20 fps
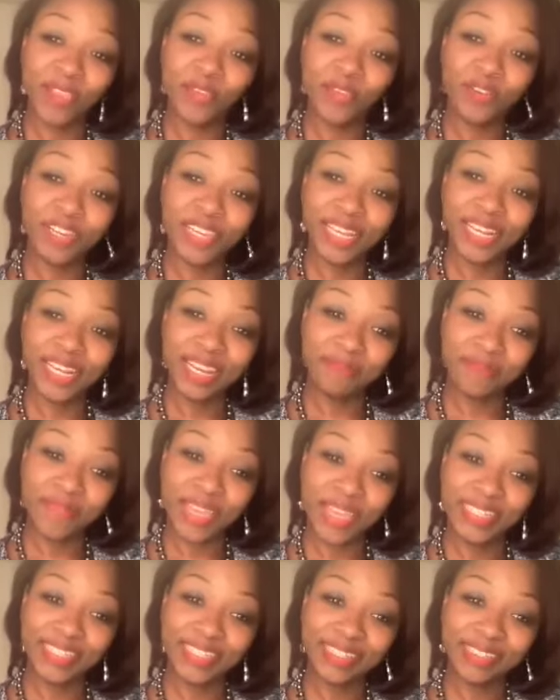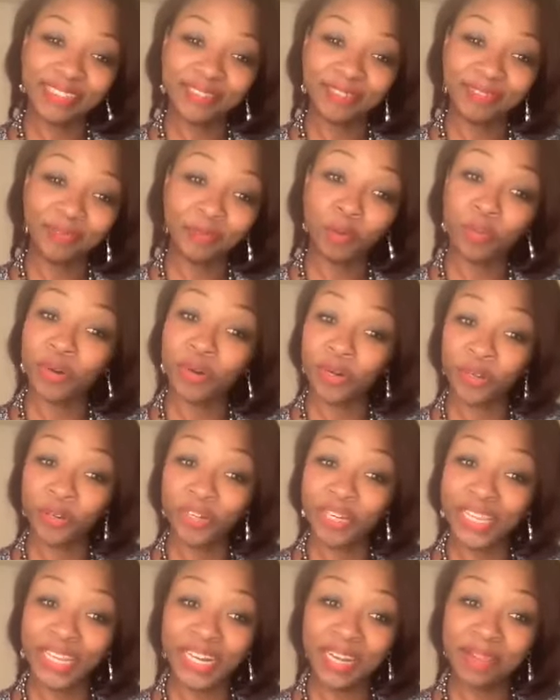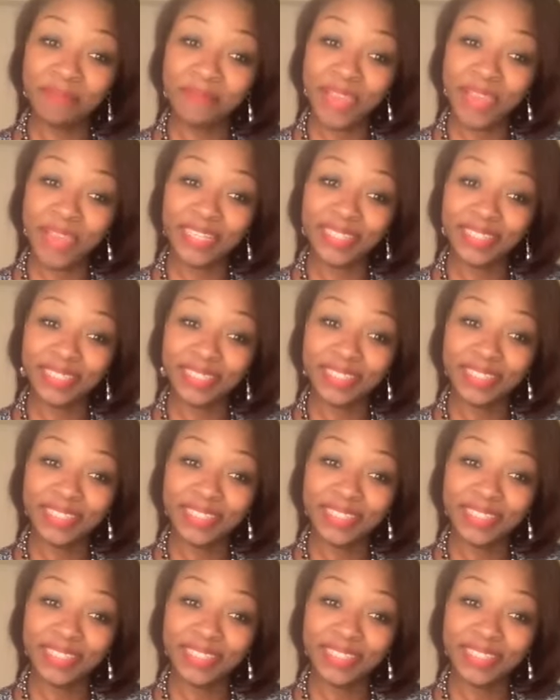and same. uniquely made. We yeah. were uniquely made.